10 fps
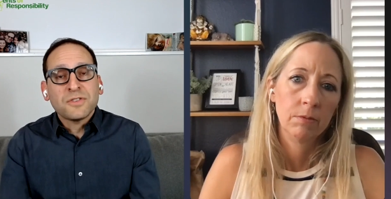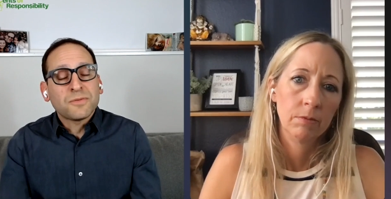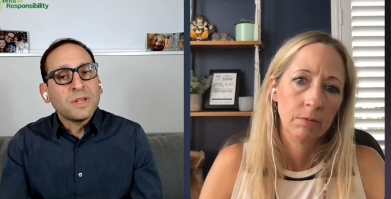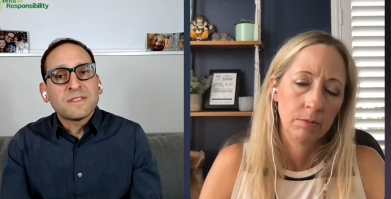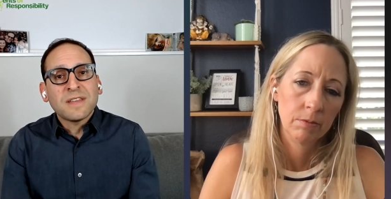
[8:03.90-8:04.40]
Speaker 1: just
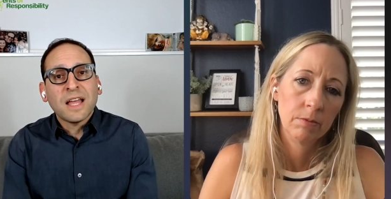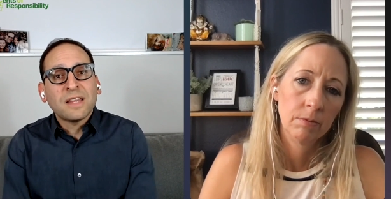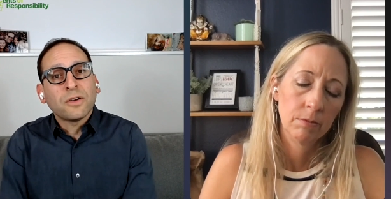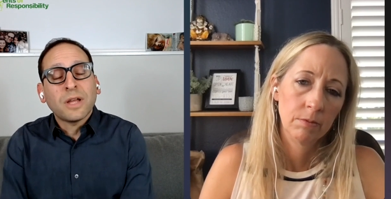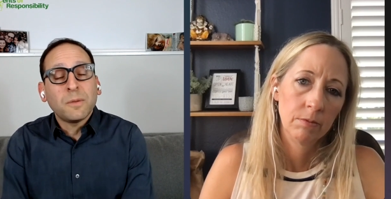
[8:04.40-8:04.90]
really sat
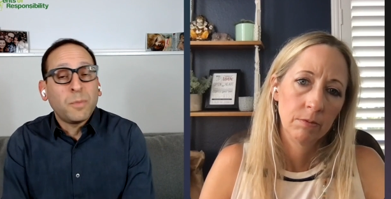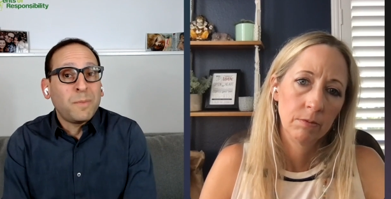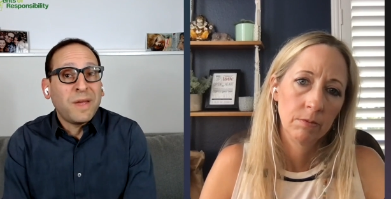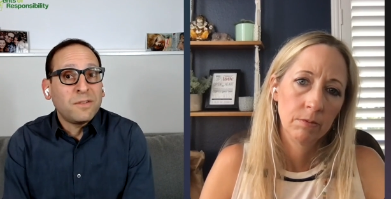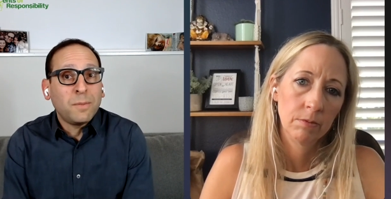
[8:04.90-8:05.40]
there and kind of
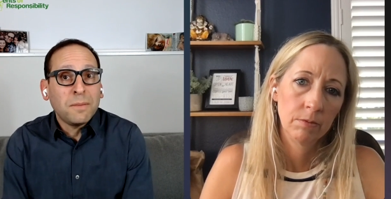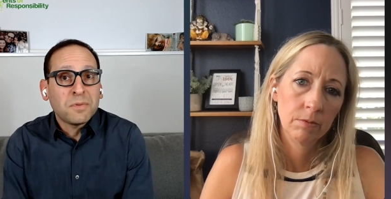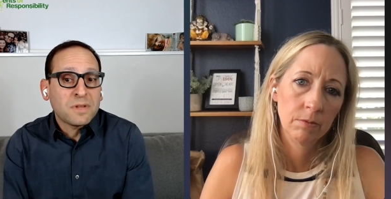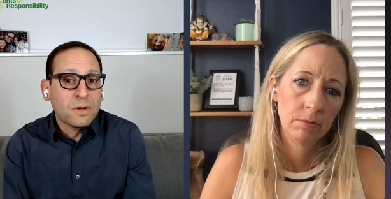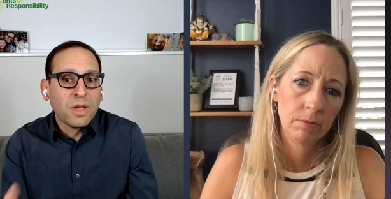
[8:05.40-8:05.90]
put pen to paper
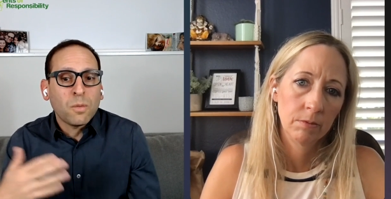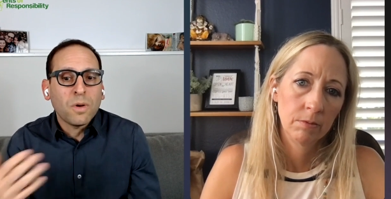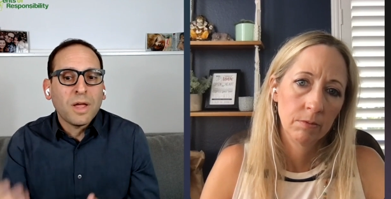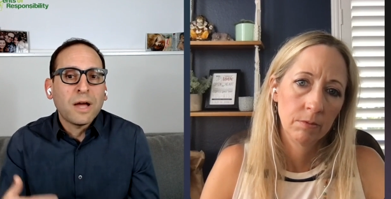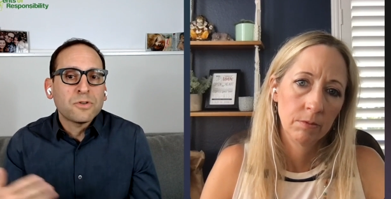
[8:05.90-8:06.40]
and said, okay,
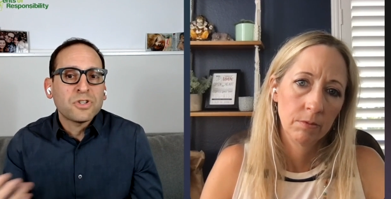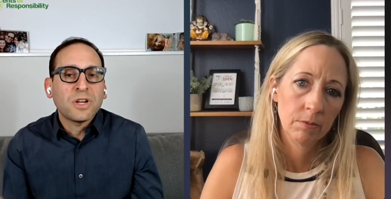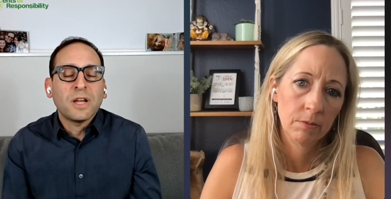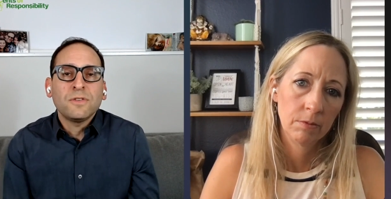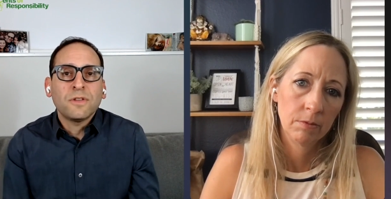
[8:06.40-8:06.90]
well, how should
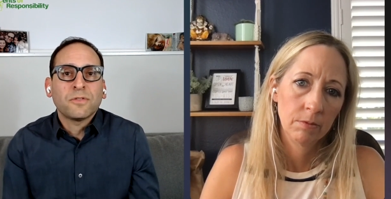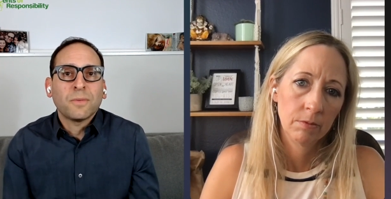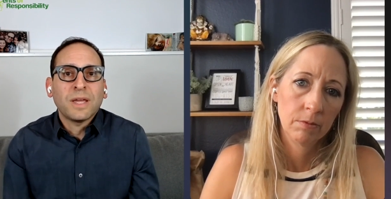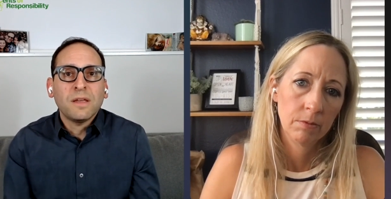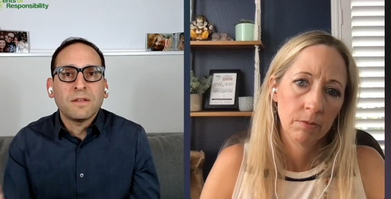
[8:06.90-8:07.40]
I do this for
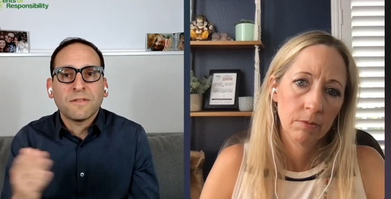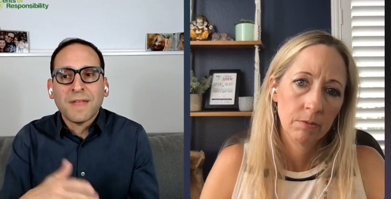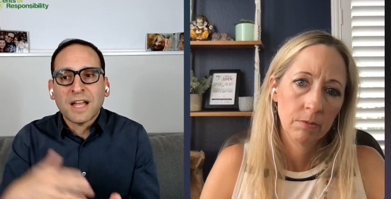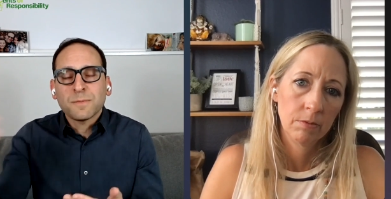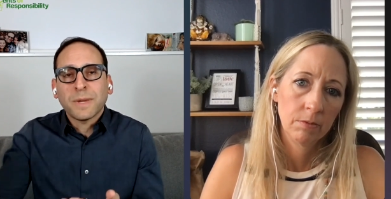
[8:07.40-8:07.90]
my kids if
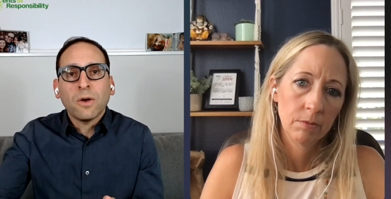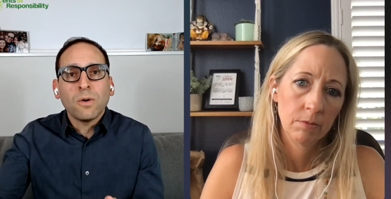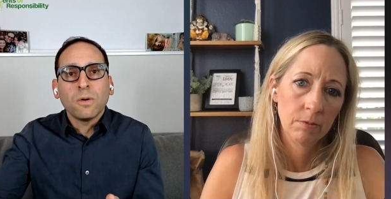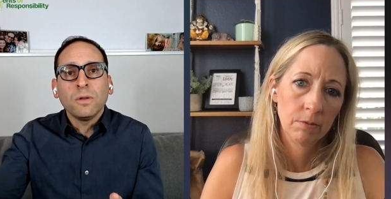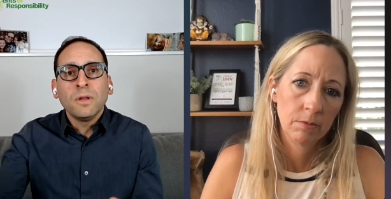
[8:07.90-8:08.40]
that's my
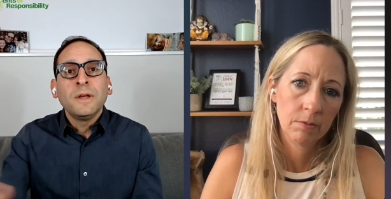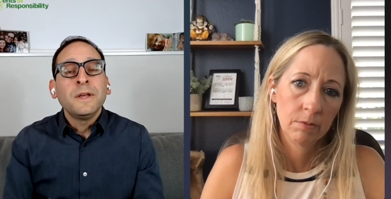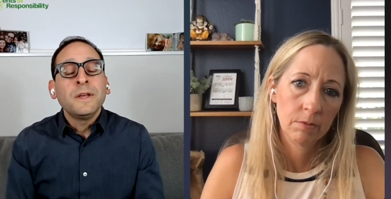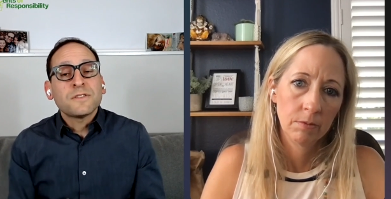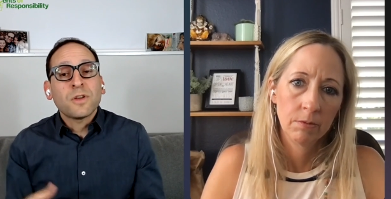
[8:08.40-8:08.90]
goal?
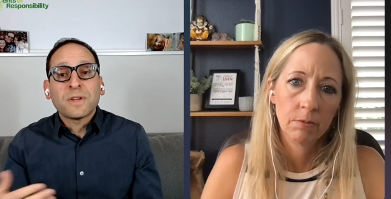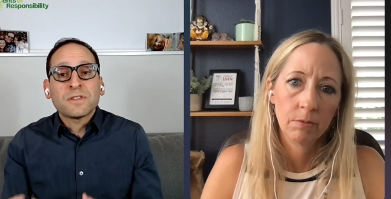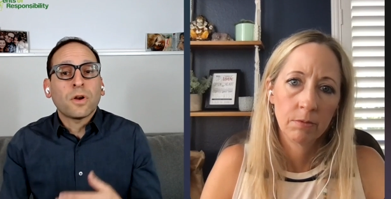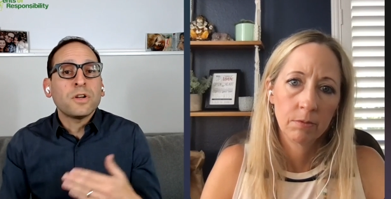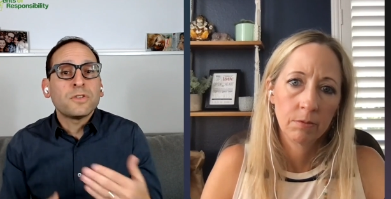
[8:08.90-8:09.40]
So I
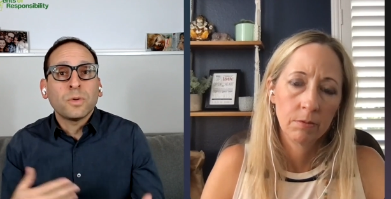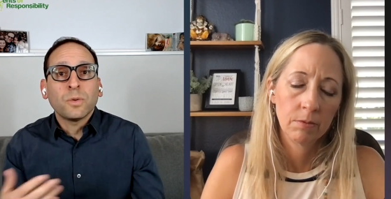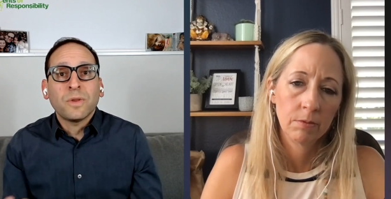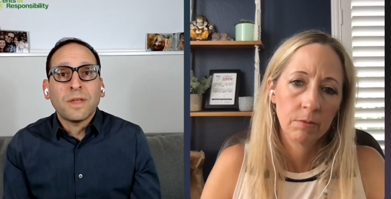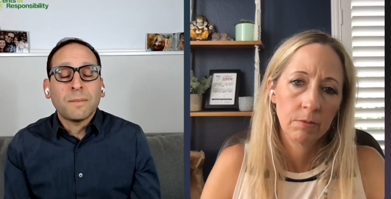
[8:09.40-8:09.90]
started doing
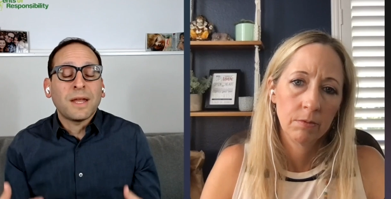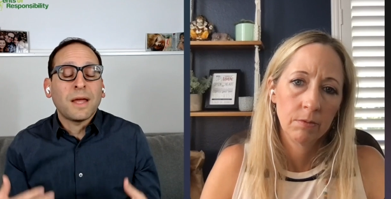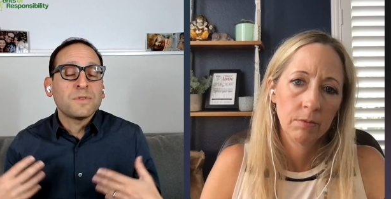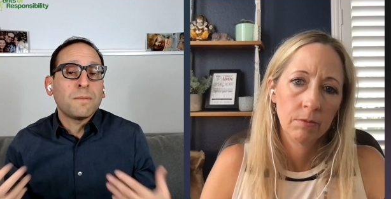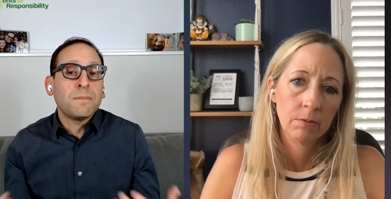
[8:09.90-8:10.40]
with them and I
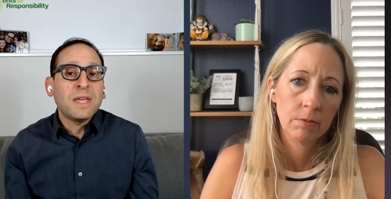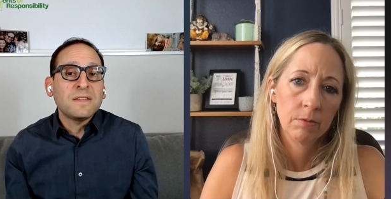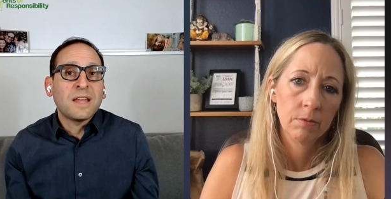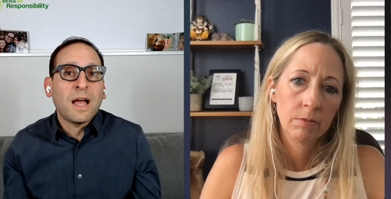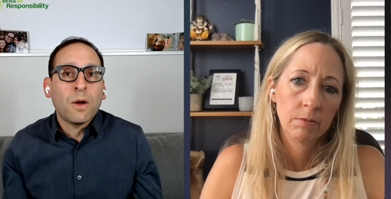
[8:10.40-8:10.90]
was
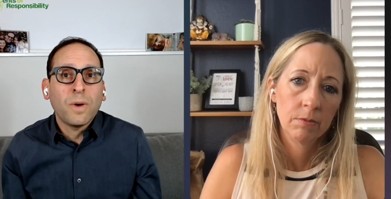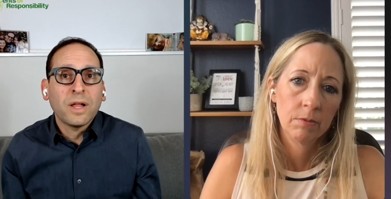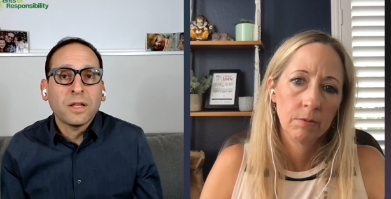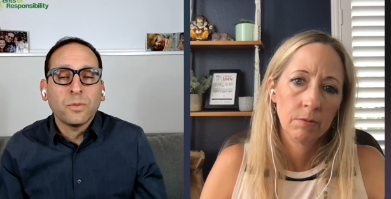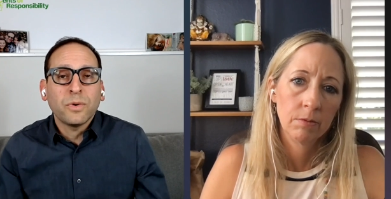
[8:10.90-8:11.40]
amazed at how
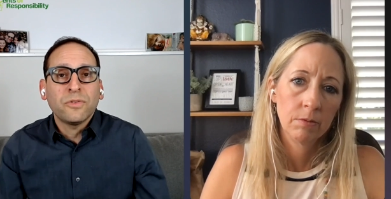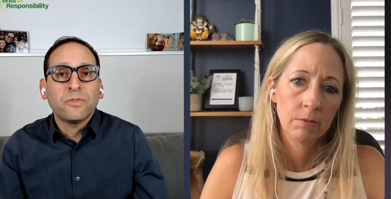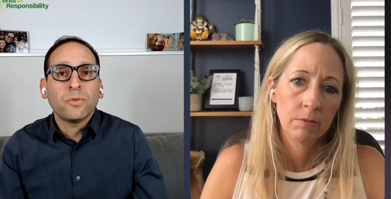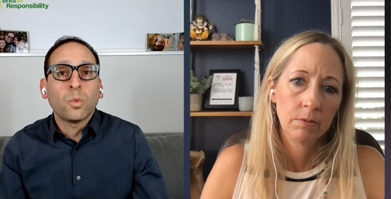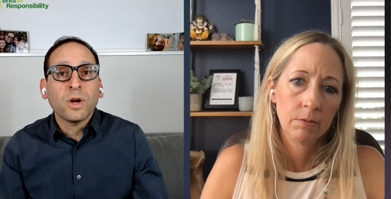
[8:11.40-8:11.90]
well it
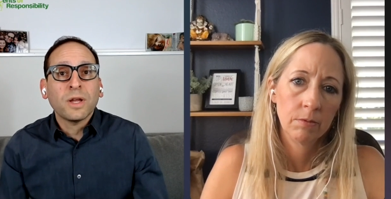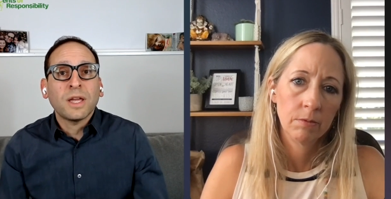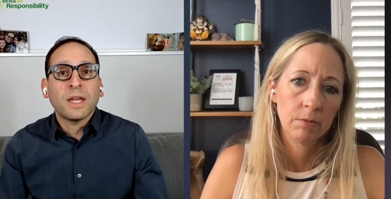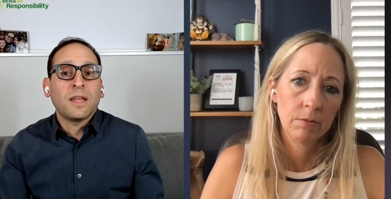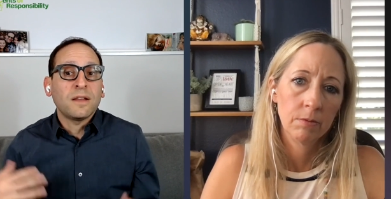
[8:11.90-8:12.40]
was
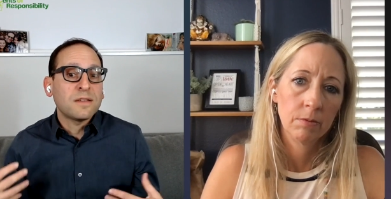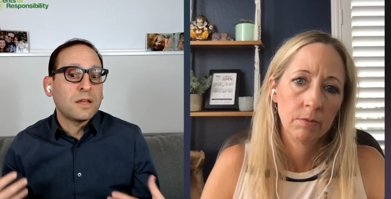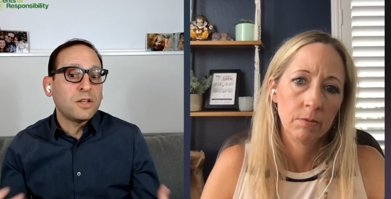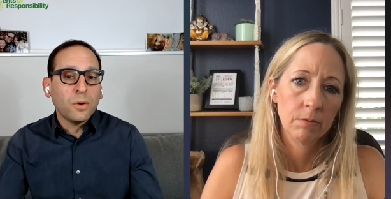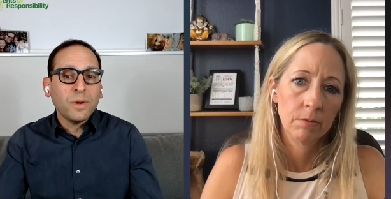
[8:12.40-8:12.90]
working. And then I
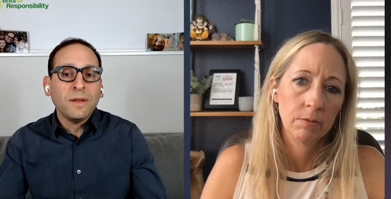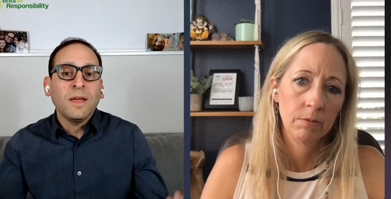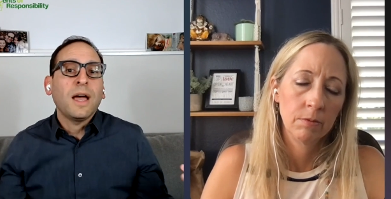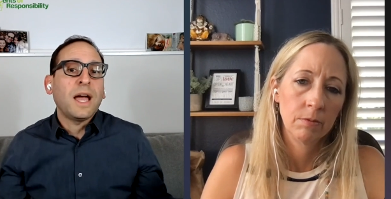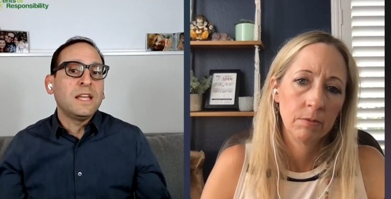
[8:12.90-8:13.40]
said, you know what?
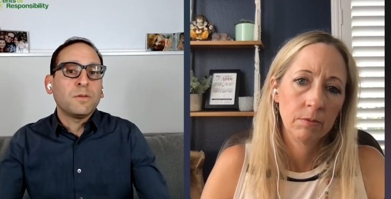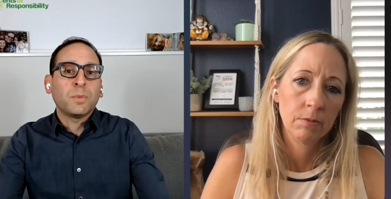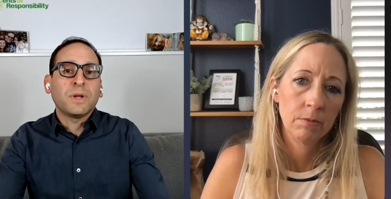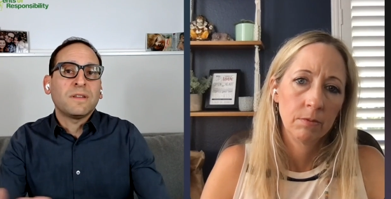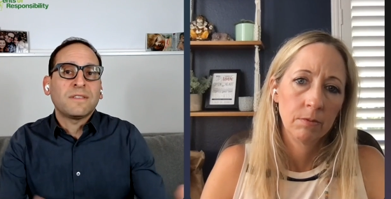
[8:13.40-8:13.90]
I need to
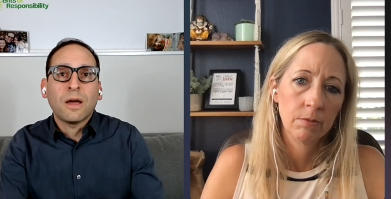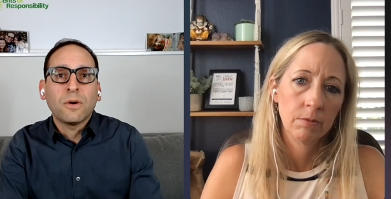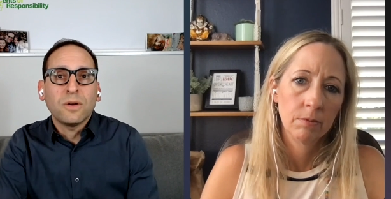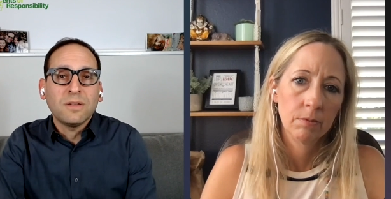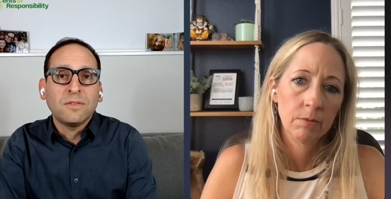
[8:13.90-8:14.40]
bring this
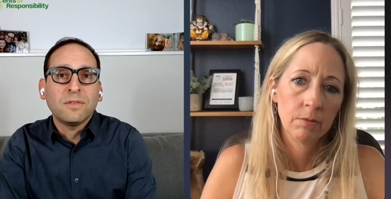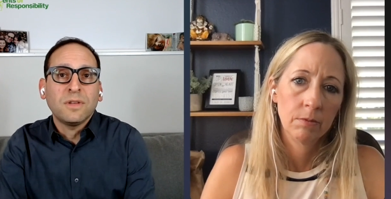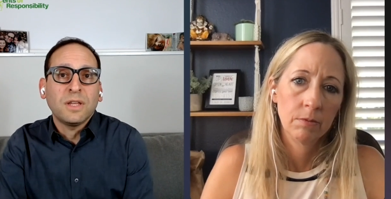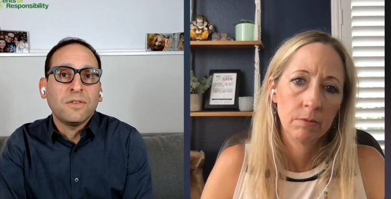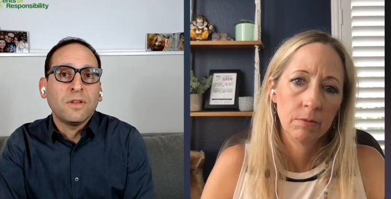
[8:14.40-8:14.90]
out into,
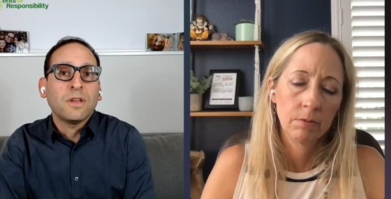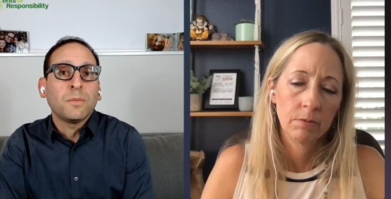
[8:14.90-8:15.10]
into the